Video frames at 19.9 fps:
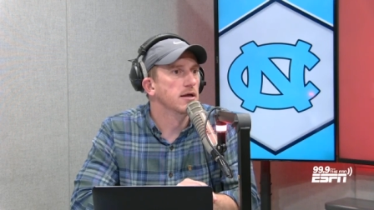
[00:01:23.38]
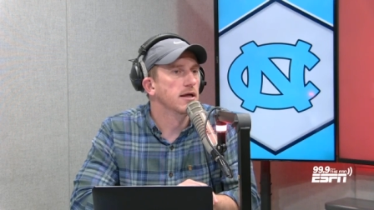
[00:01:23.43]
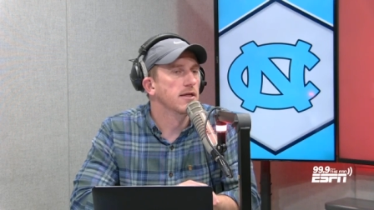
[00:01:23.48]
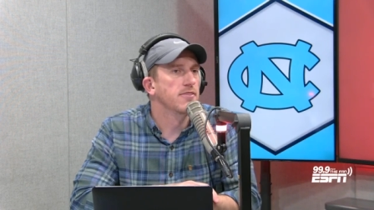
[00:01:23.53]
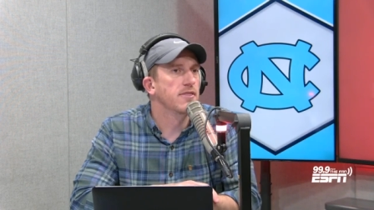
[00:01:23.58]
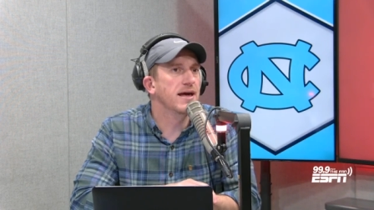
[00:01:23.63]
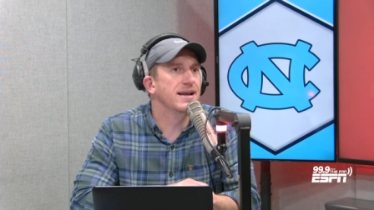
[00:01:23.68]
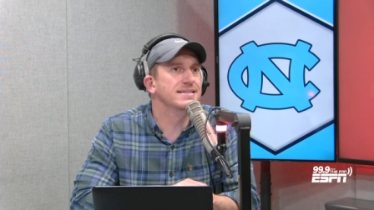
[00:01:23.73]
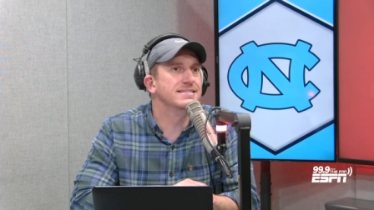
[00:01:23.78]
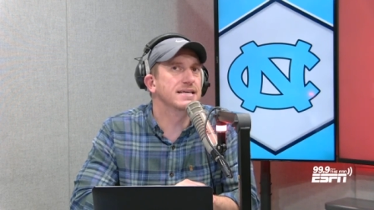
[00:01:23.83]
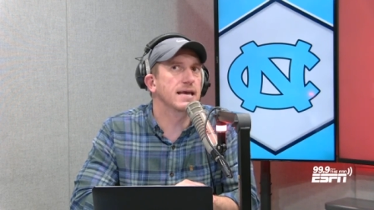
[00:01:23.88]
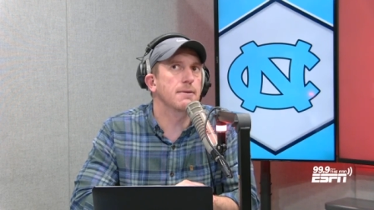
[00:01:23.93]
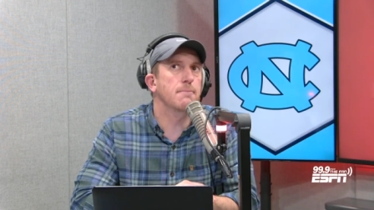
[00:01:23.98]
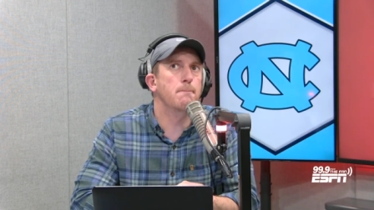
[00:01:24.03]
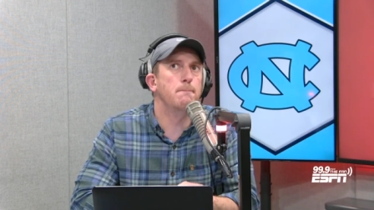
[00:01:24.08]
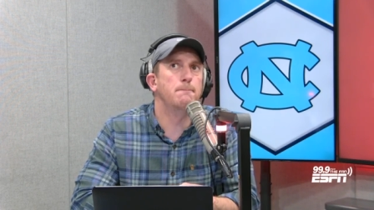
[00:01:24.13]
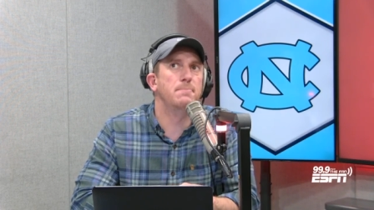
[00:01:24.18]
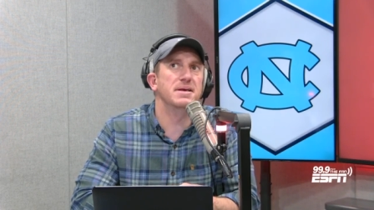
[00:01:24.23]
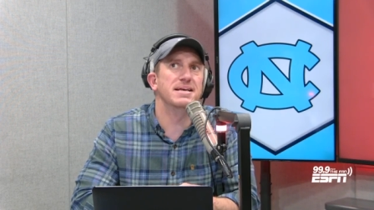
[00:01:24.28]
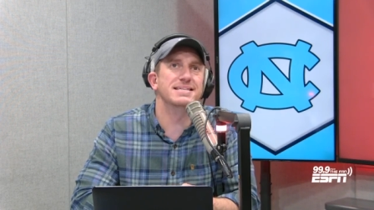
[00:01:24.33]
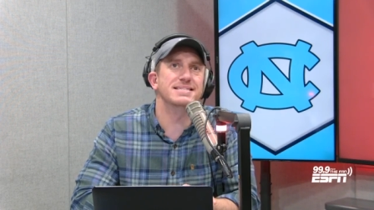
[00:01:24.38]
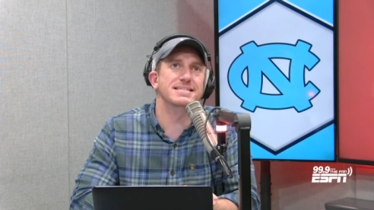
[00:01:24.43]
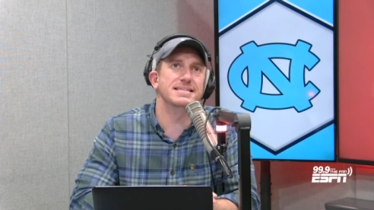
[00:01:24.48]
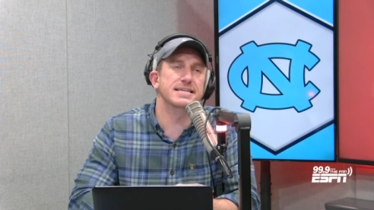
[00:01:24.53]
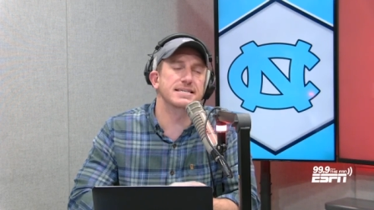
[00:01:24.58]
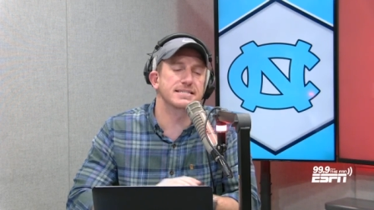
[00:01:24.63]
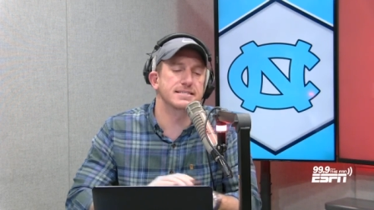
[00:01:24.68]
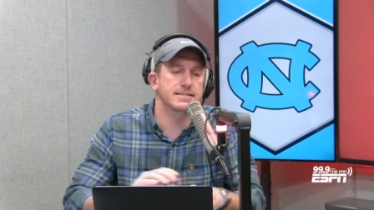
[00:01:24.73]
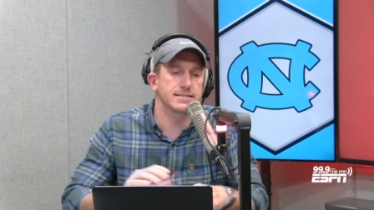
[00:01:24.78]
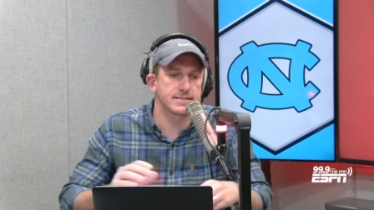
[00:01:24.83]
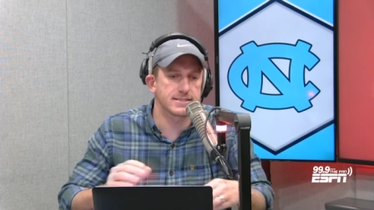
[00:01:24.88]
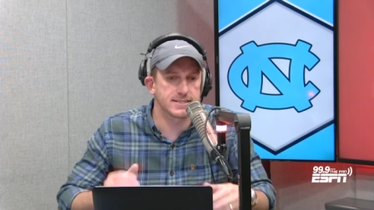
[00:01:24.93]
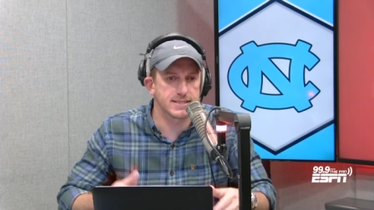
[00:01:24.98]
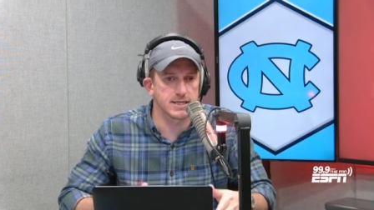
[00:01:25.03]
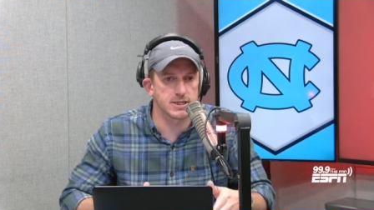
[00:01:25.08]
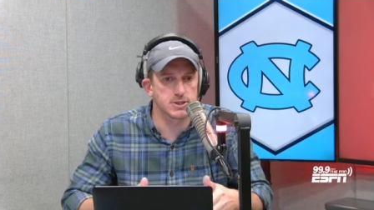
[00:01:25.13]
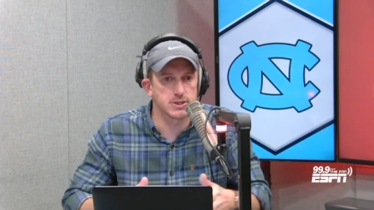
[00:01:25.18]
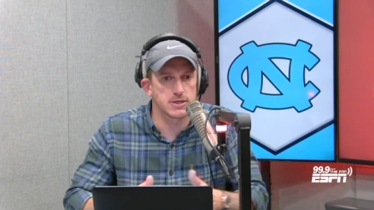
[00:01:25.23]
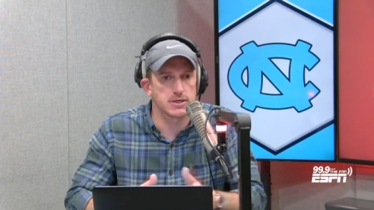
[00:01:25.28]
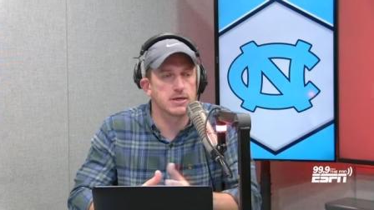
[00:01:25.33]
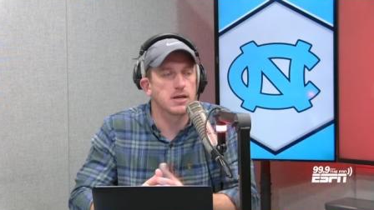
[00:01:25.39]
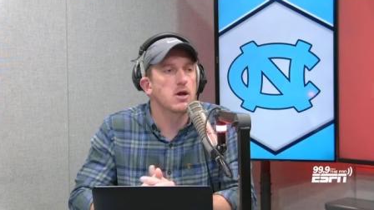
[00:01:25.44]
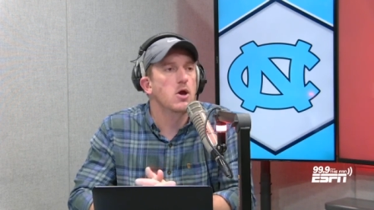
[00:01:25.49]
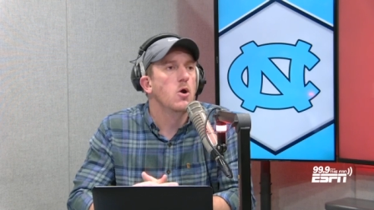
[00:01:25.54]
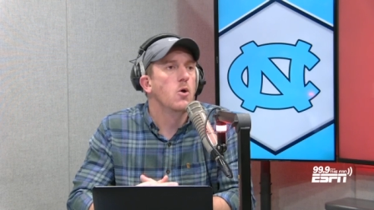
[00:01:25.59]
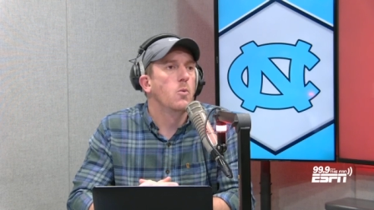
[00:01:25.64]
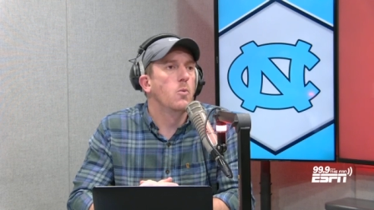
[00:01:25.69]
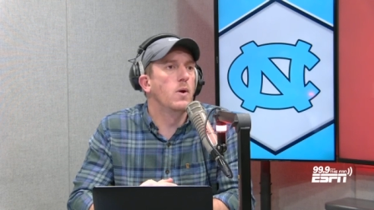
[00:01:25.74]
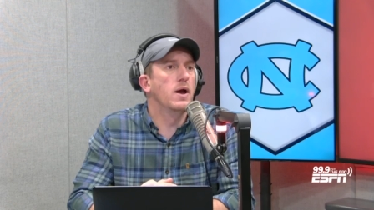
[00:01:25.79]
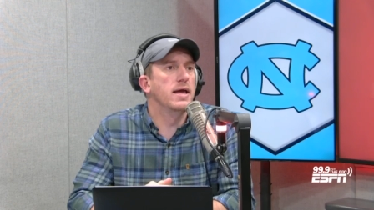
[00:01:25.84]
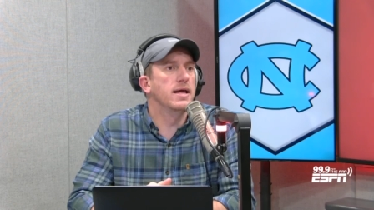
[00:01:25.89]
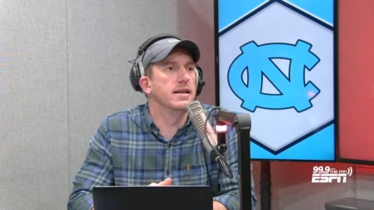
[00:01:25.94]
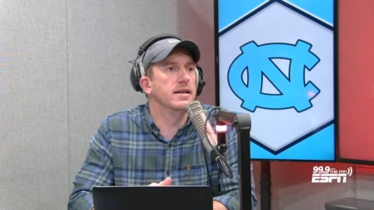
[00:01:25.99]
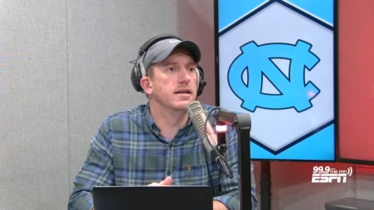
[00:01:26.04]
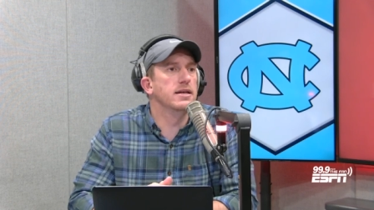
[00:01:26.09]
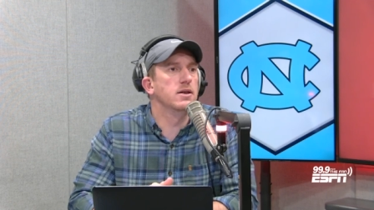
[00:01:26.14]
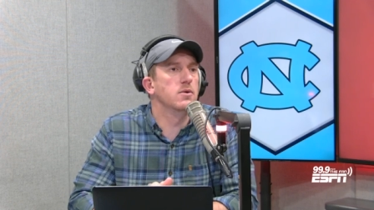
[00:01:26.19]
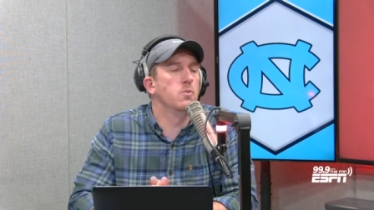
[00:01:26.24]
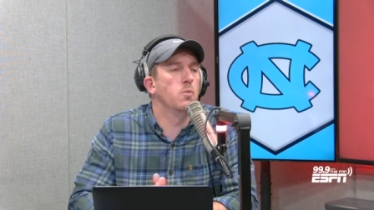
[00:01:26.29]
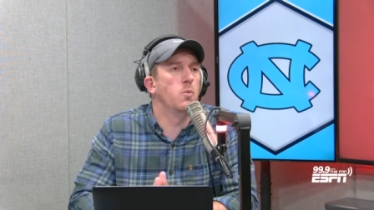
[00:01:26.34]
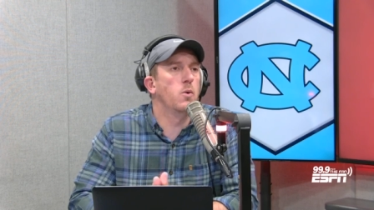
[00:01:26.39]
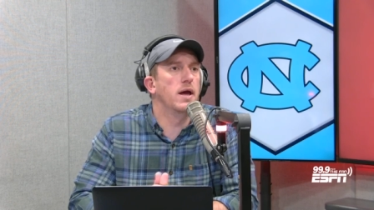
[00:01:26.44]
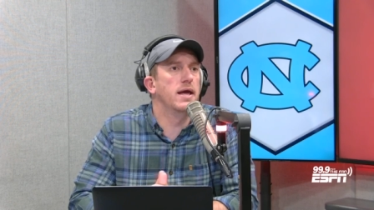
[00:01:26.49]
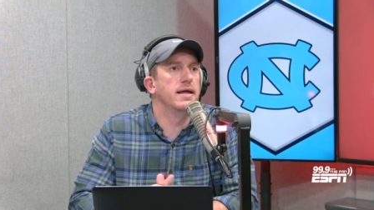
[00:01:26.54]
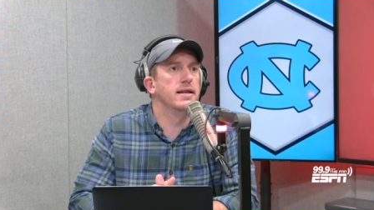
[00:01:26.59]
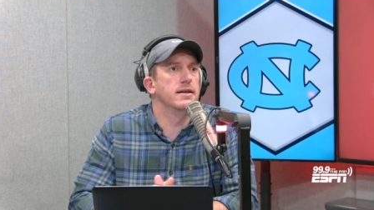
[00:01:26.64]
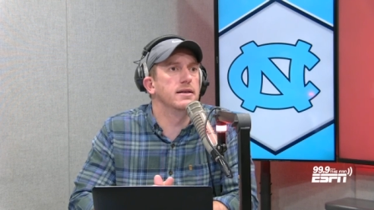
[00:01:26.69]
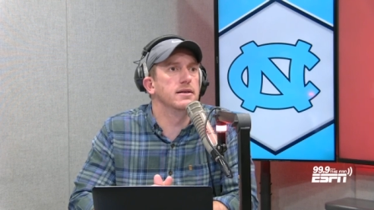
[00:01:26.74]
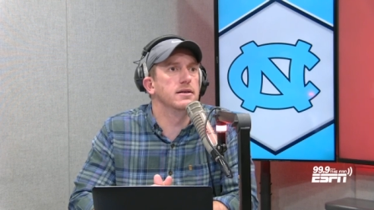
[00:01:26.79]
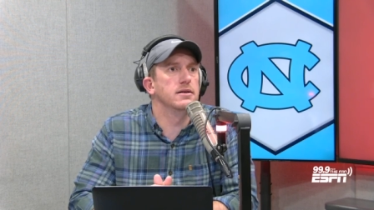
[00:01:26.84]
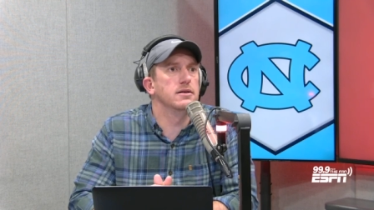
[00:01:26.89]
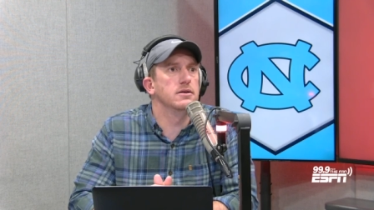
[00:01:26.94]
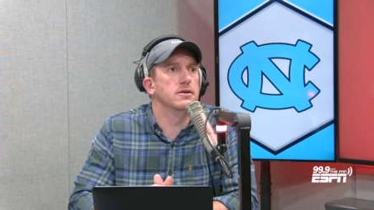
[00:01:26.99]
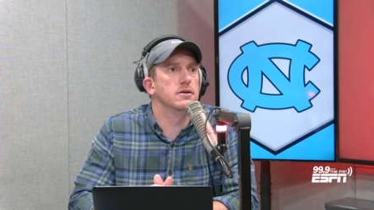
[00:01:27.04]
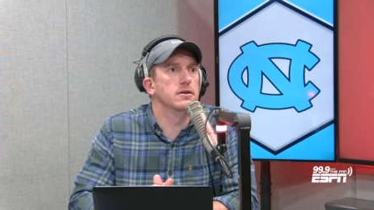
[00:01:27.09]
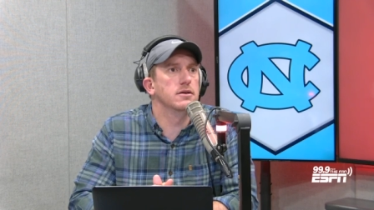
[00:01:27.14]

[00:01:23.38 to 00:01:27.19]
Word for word: That is a business decision when when